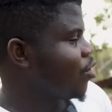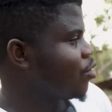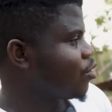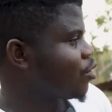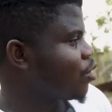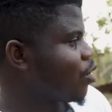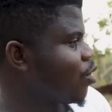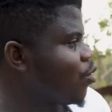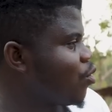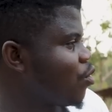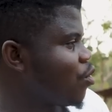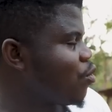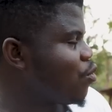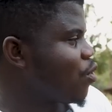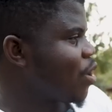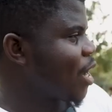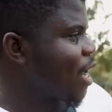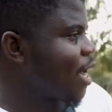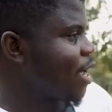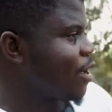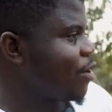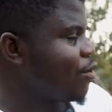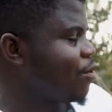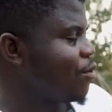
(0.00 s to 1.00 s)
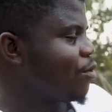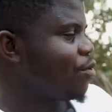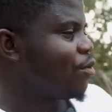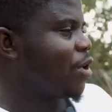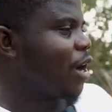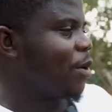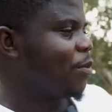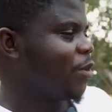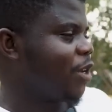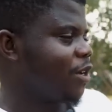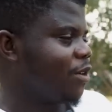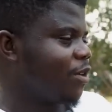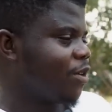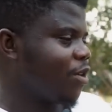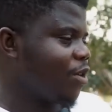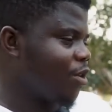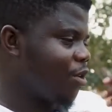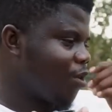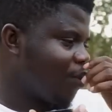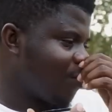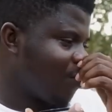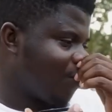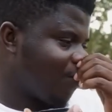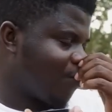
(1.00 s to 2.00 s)
So what I I mean
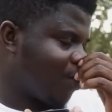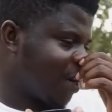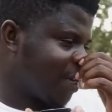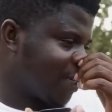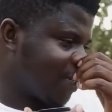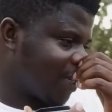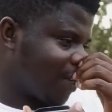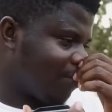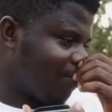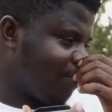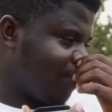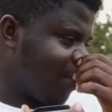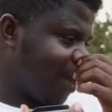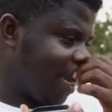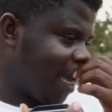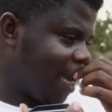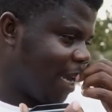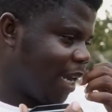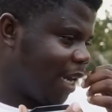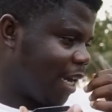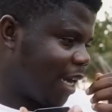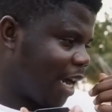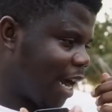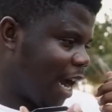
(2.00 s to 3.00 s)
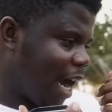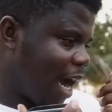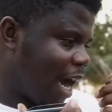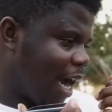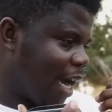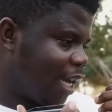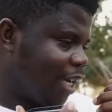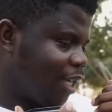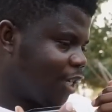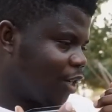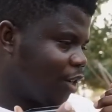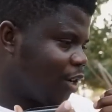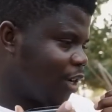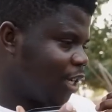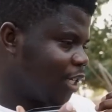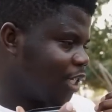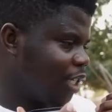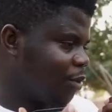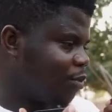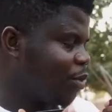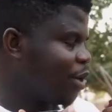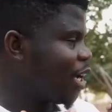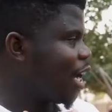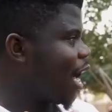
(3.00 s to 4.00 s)
what is the main
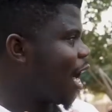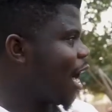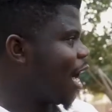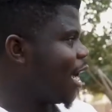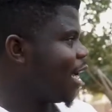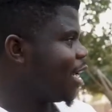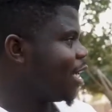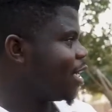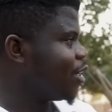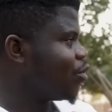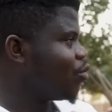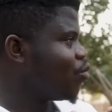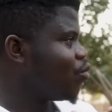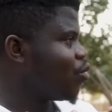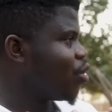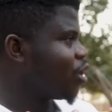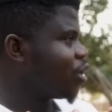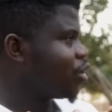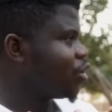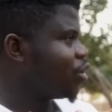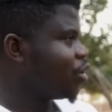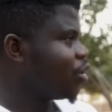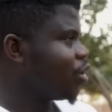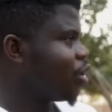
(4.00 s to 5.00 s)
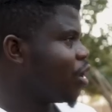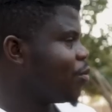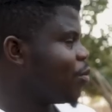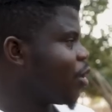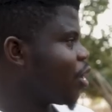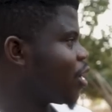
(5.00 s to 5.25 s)
ideology behind what you're doing?